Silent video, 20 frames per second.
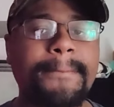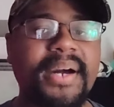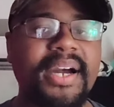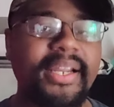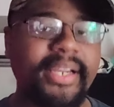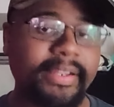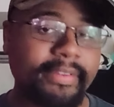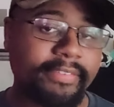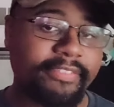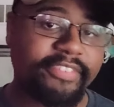
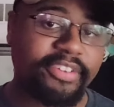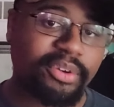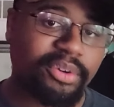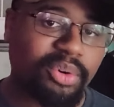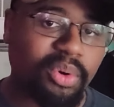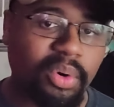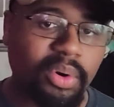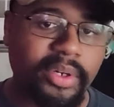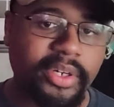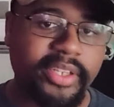But if they're
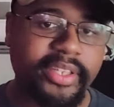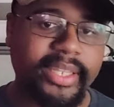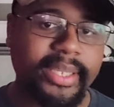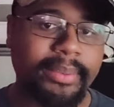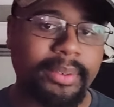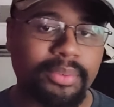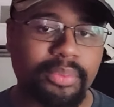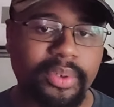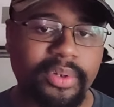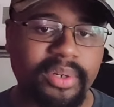cornered, they
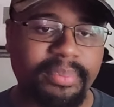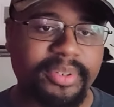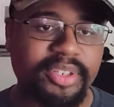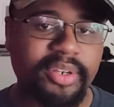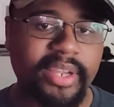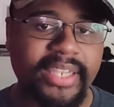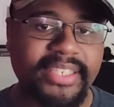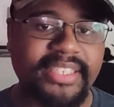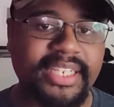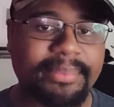will rear up in
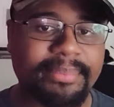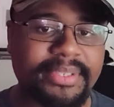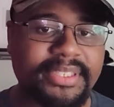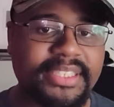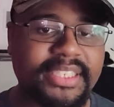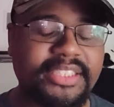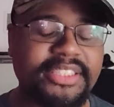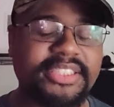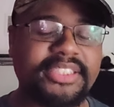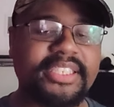an S-like
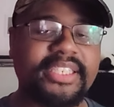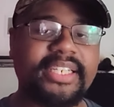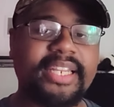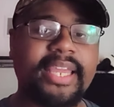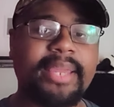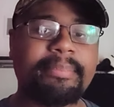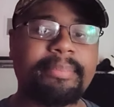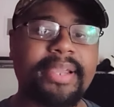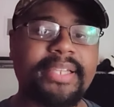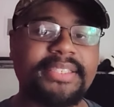position
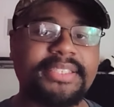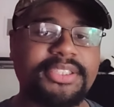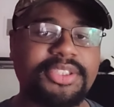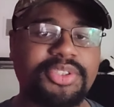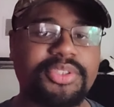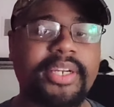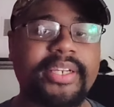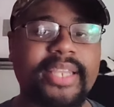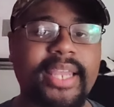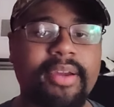and basically
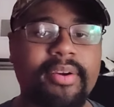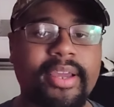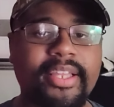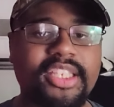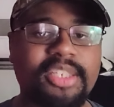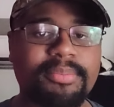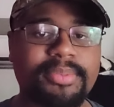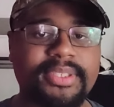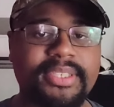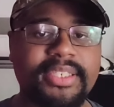strike out
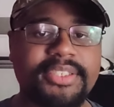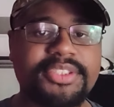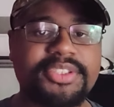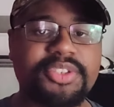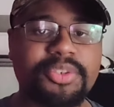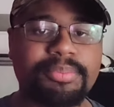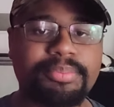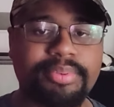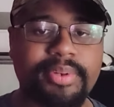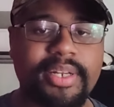at the
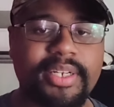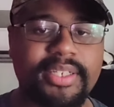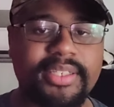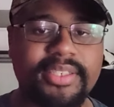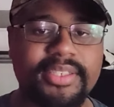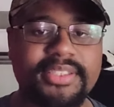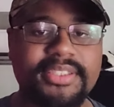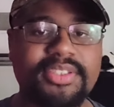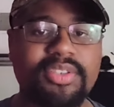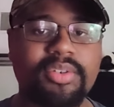potential
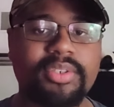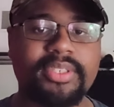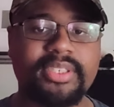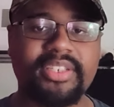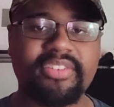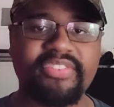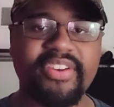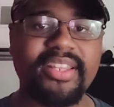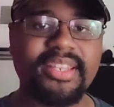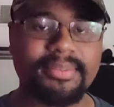predators or to
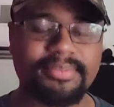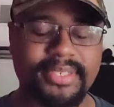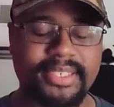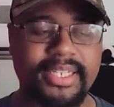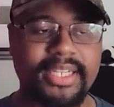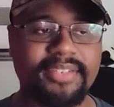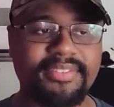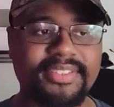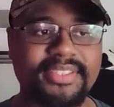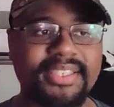defend
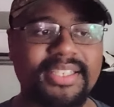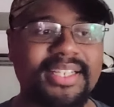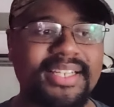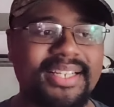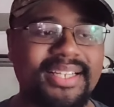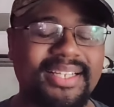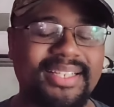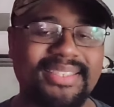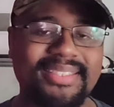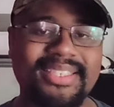themselves.
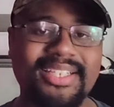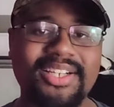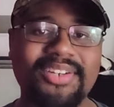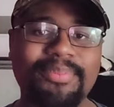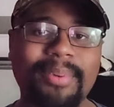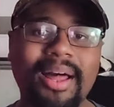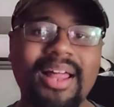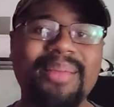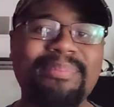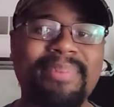
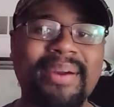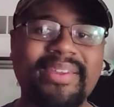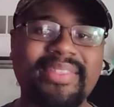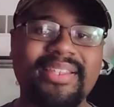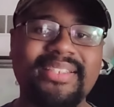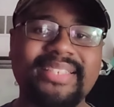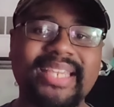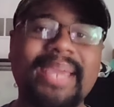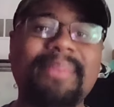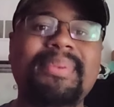So olive
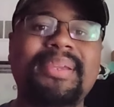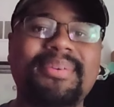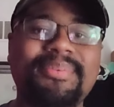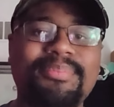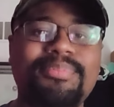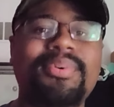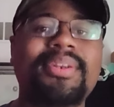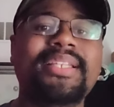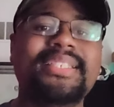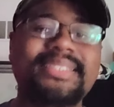pythons can be
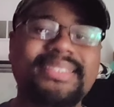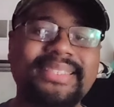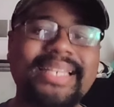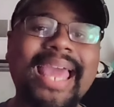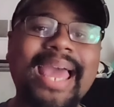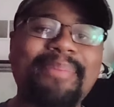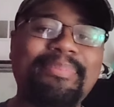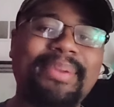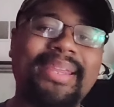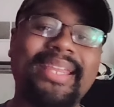really
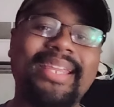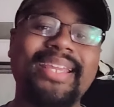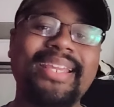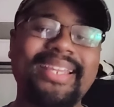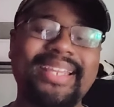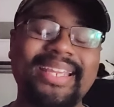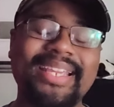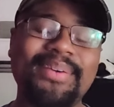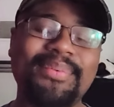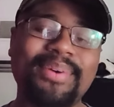snappy
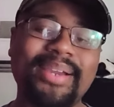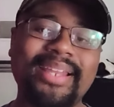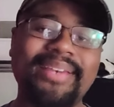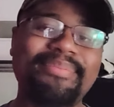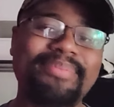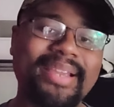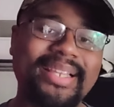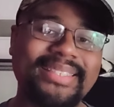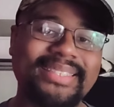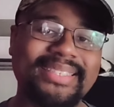when
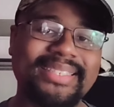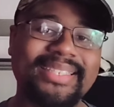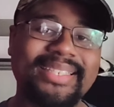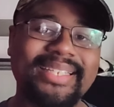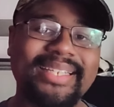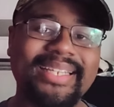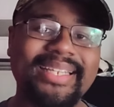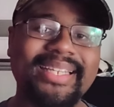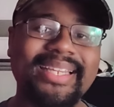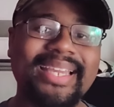
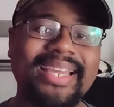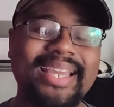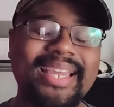basically